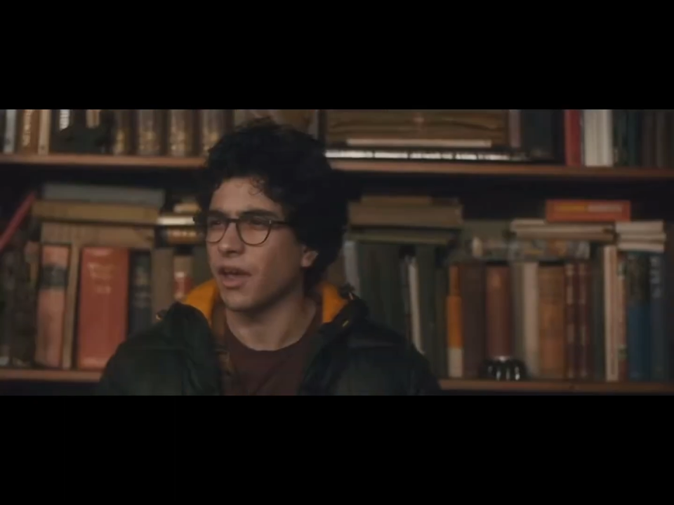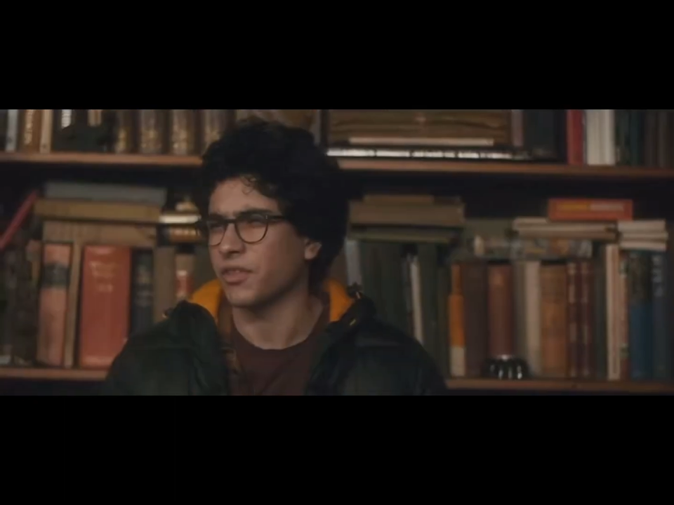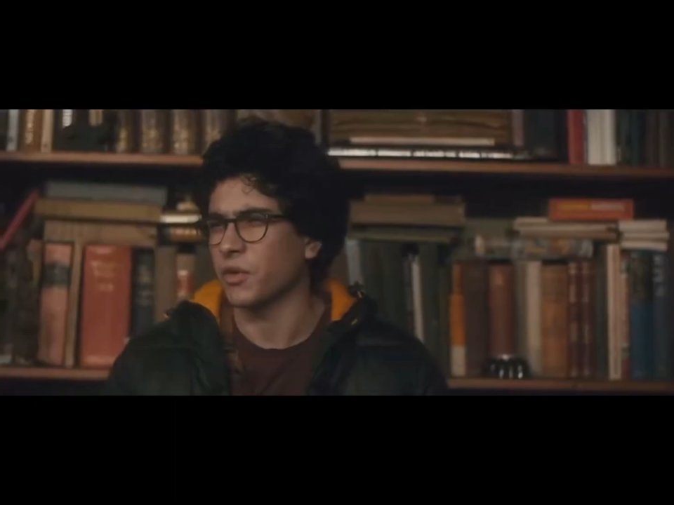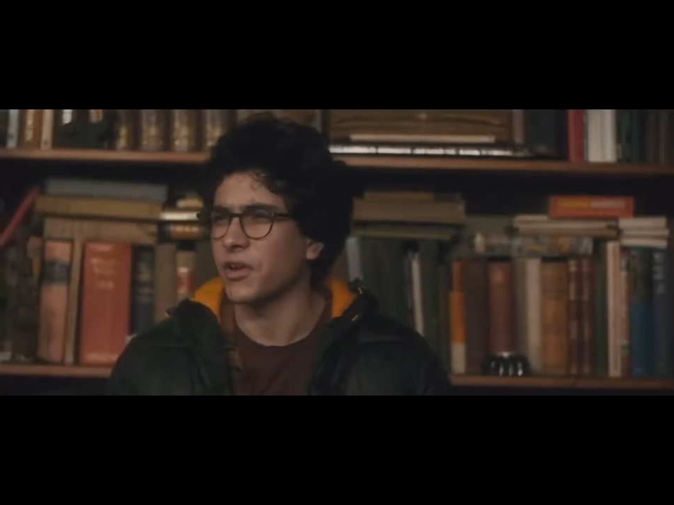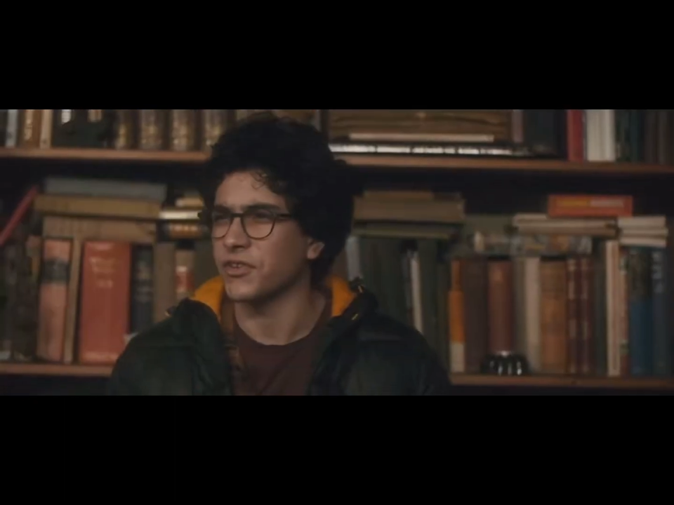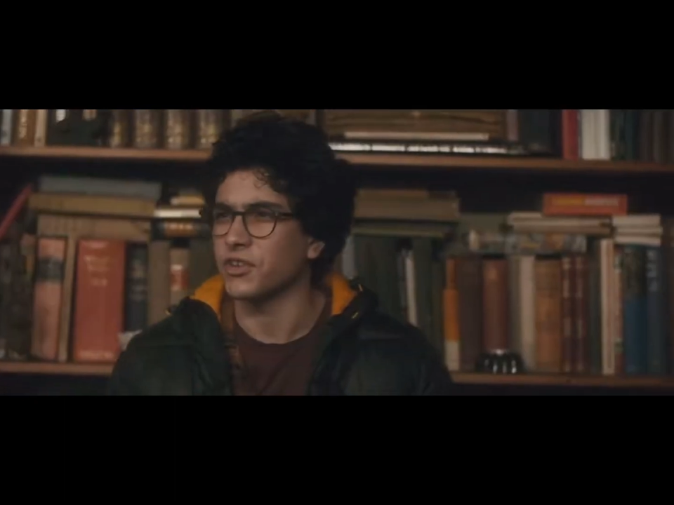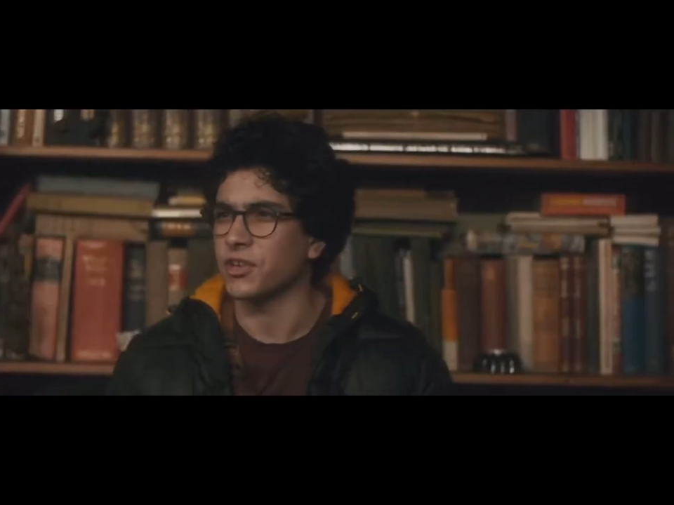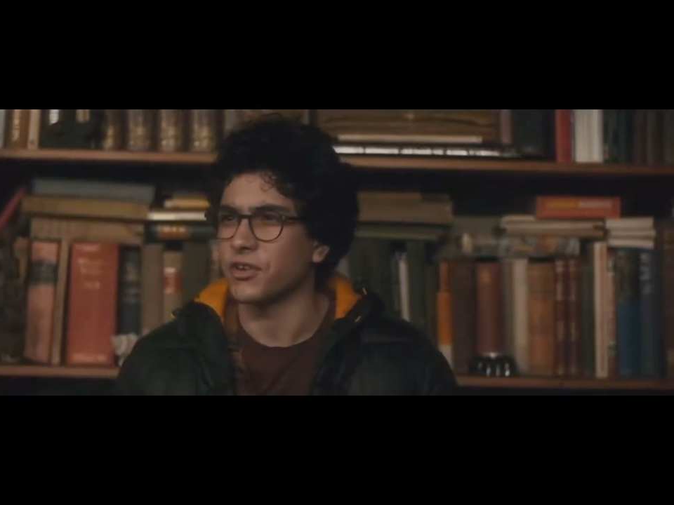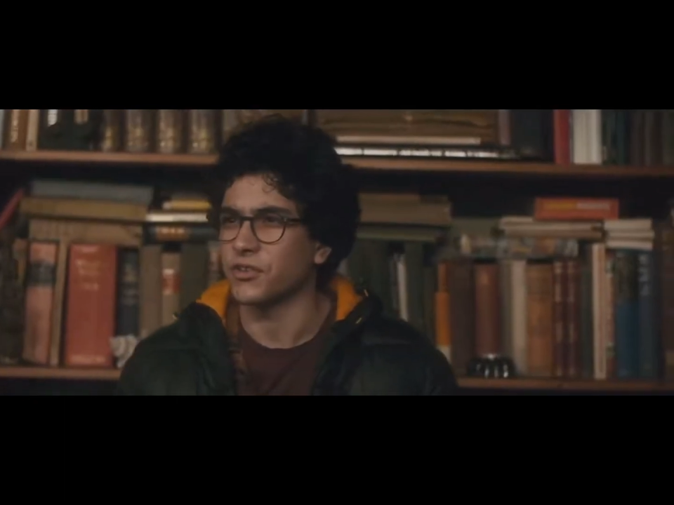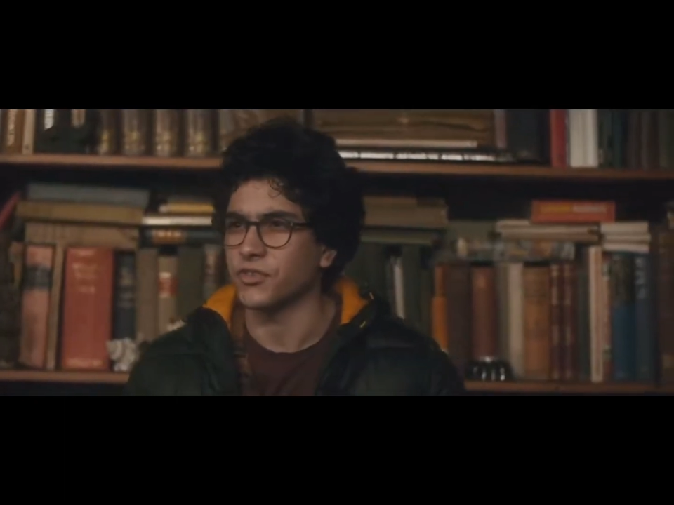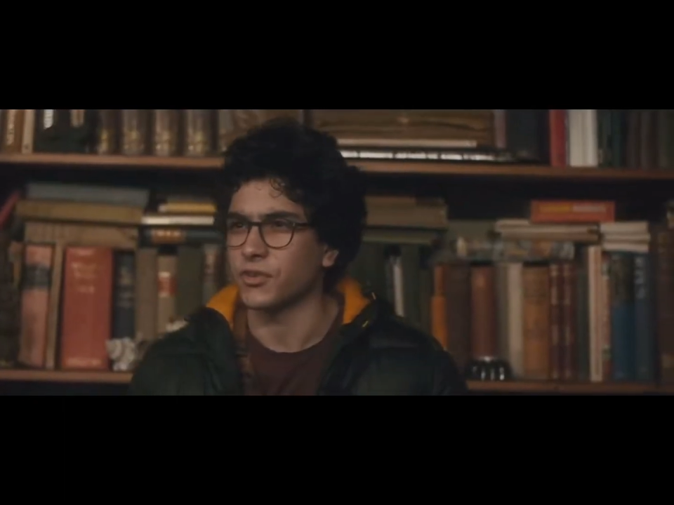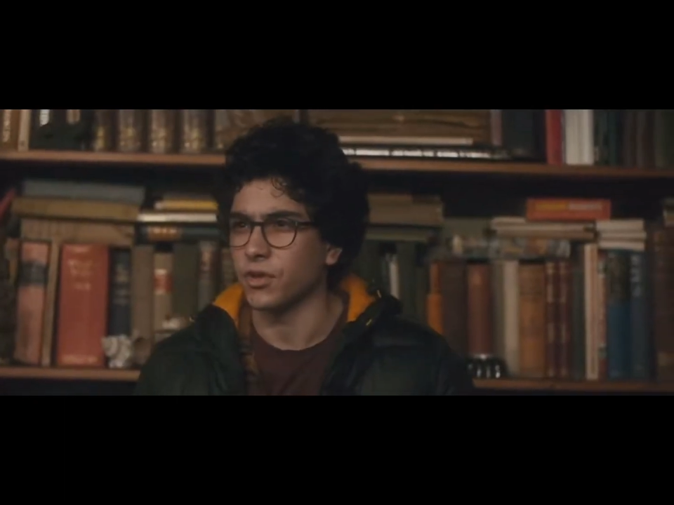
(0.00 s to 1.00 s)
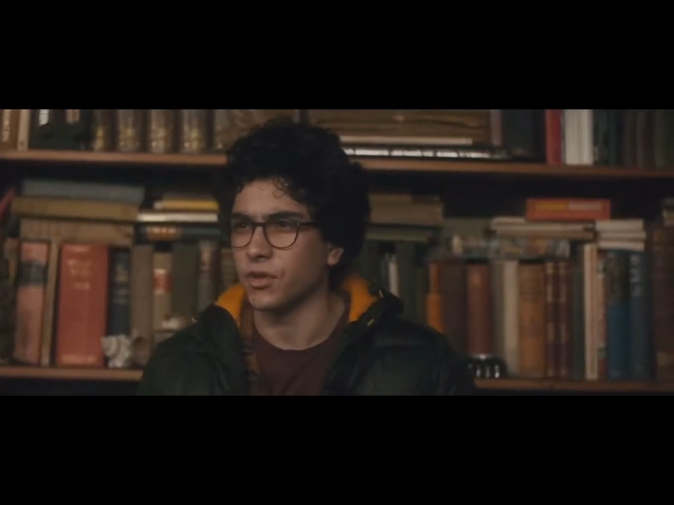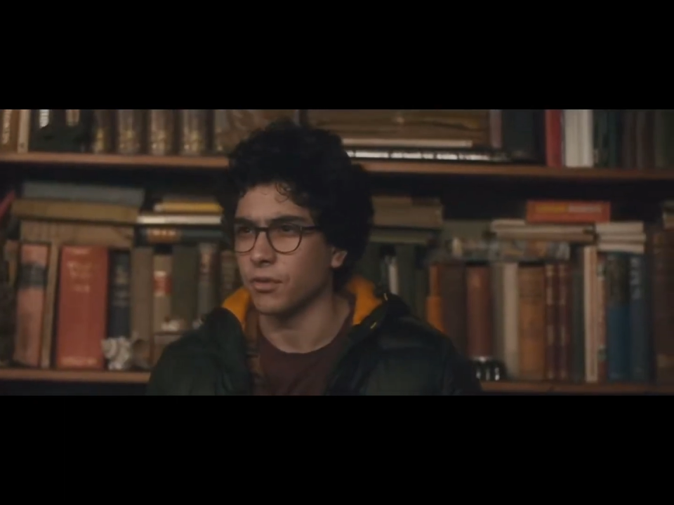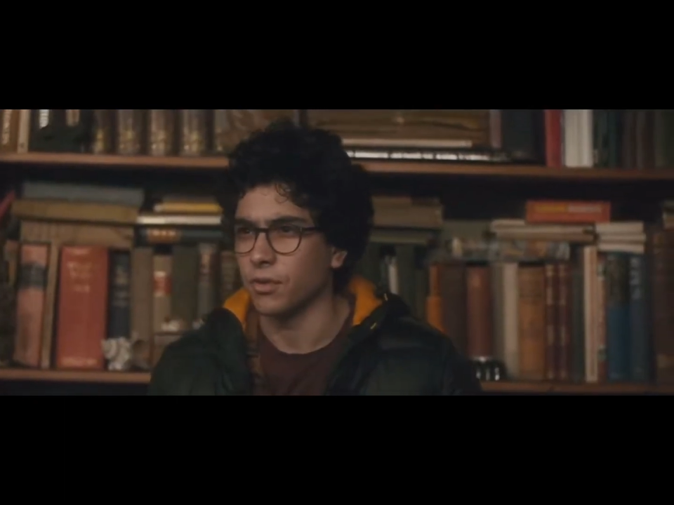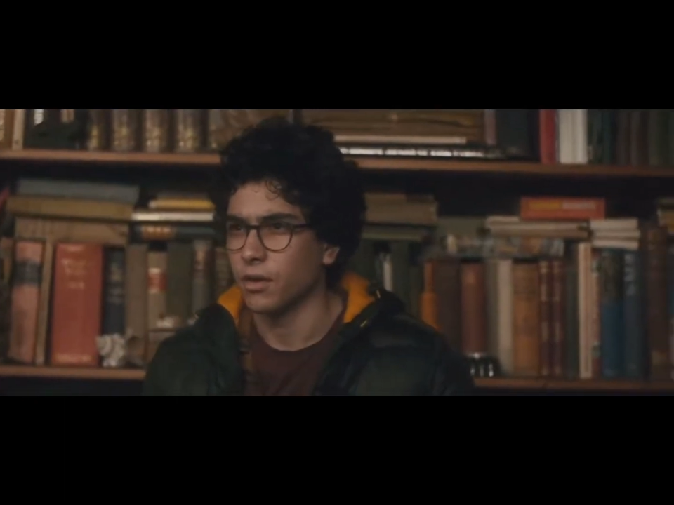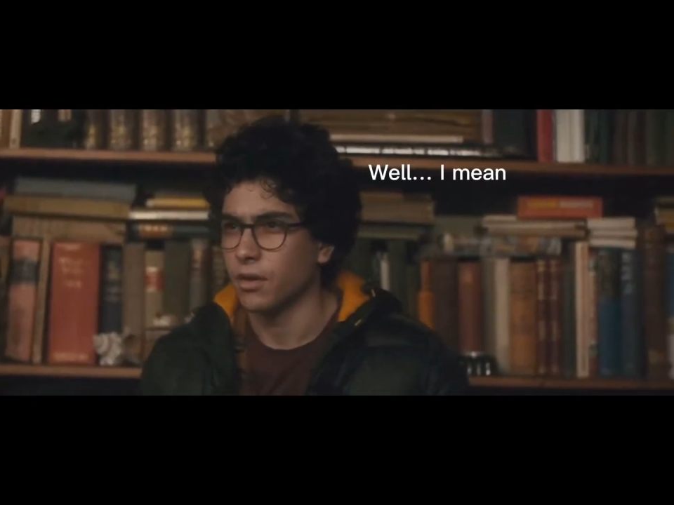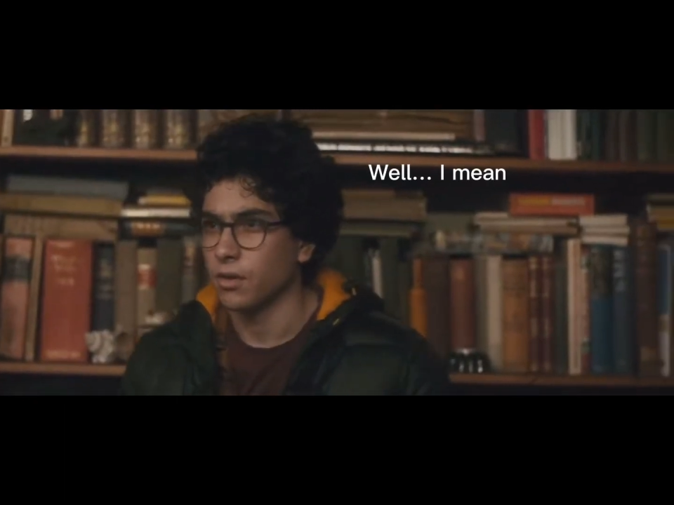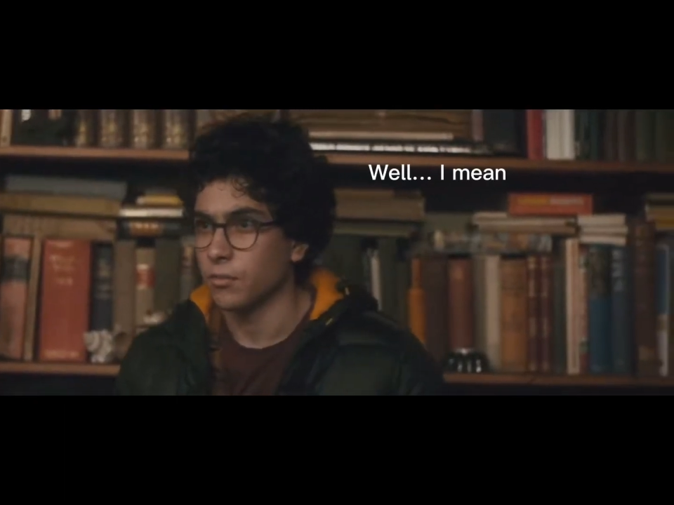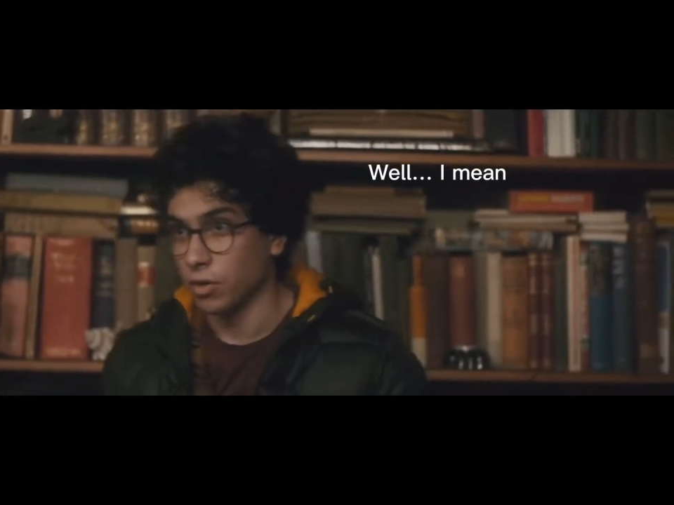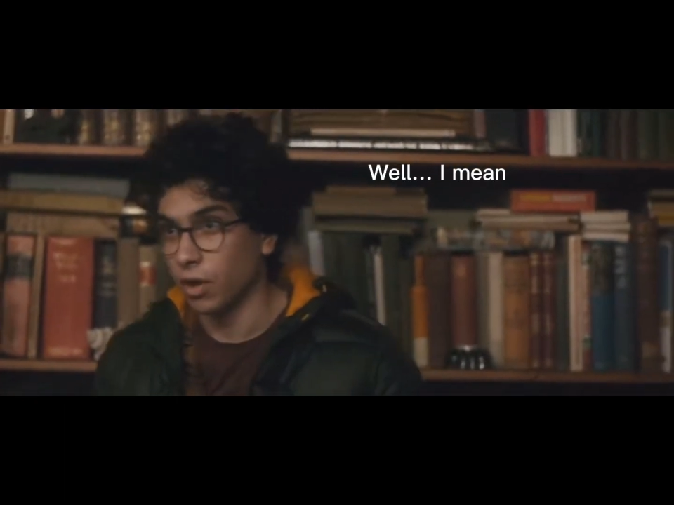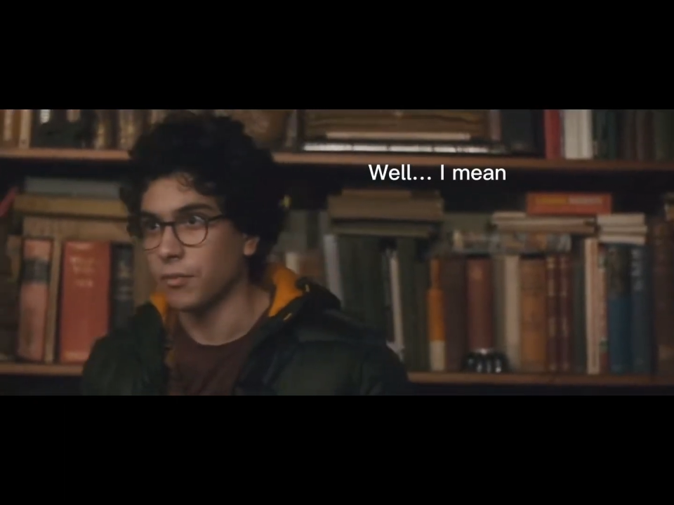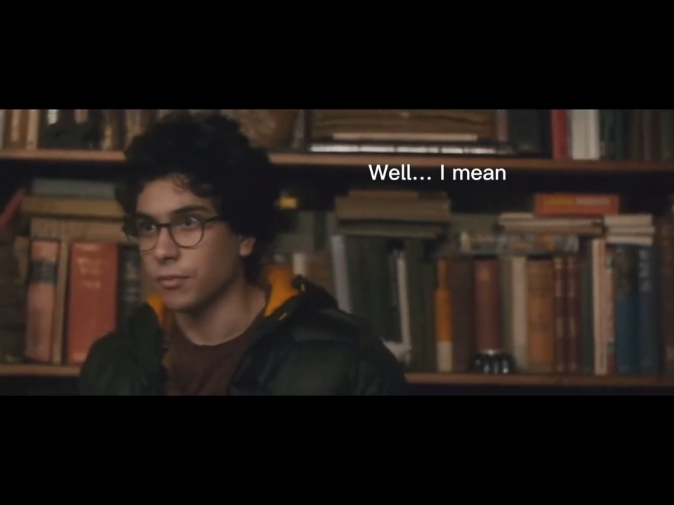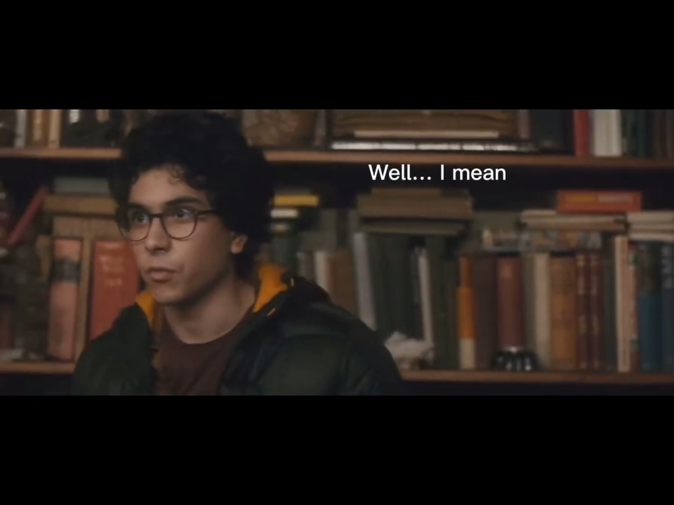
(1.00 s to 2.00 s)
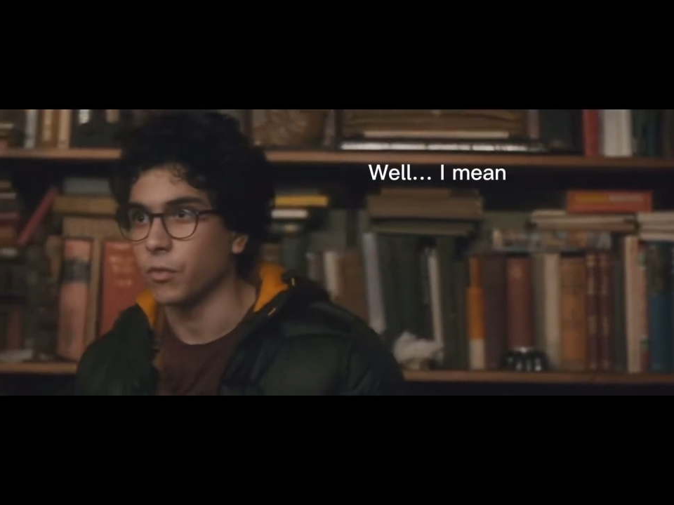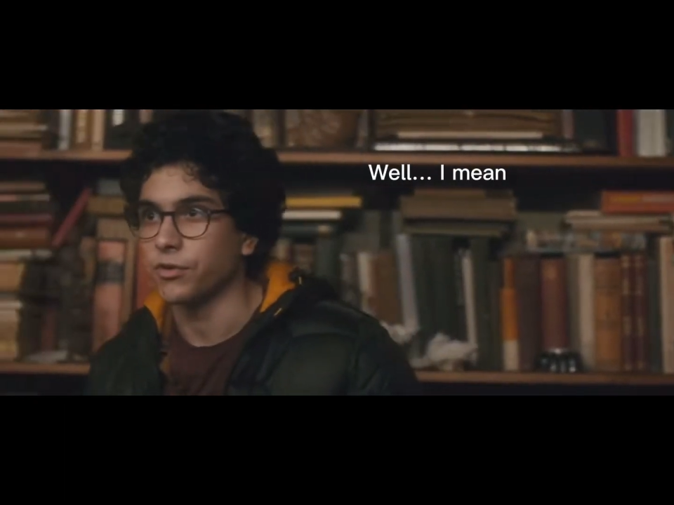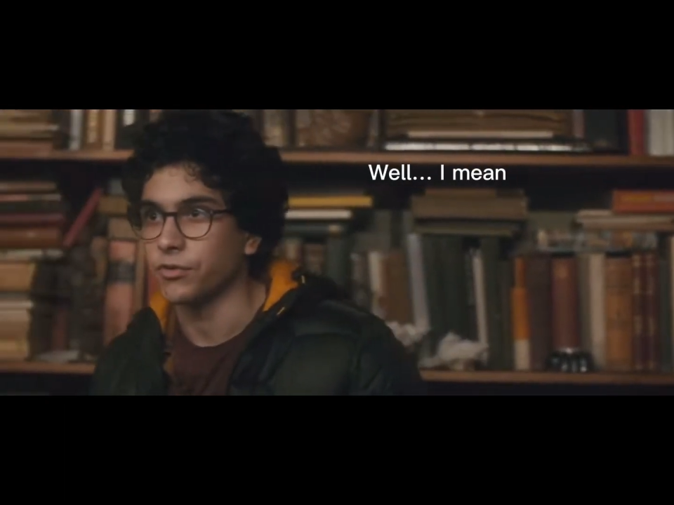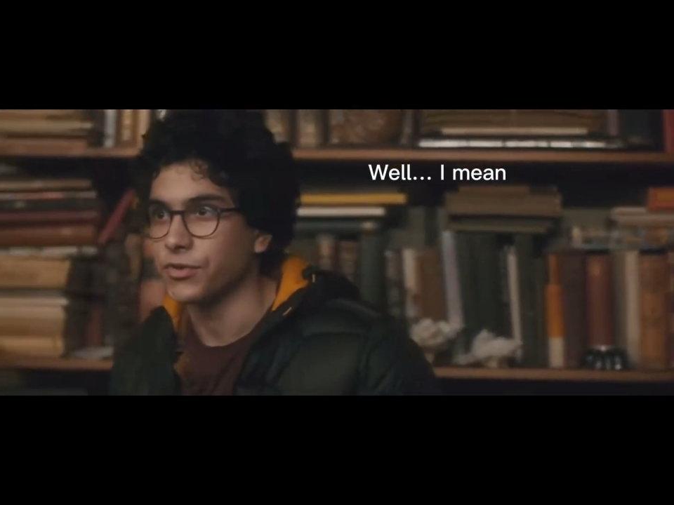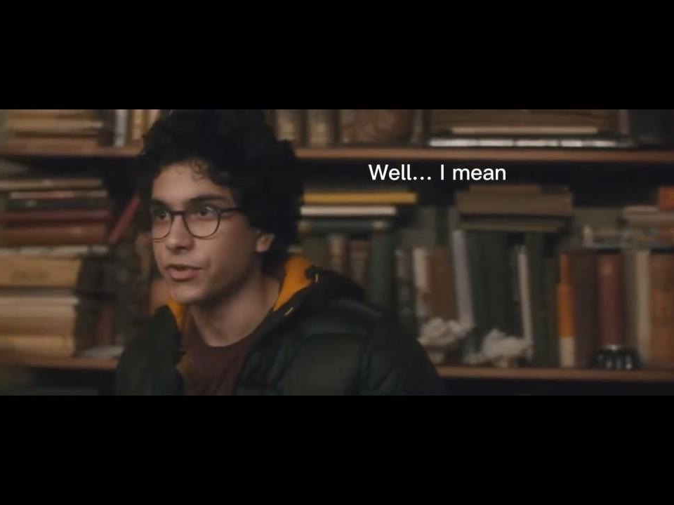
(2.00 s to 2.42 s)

like the way she looks at you. But I'm the one who's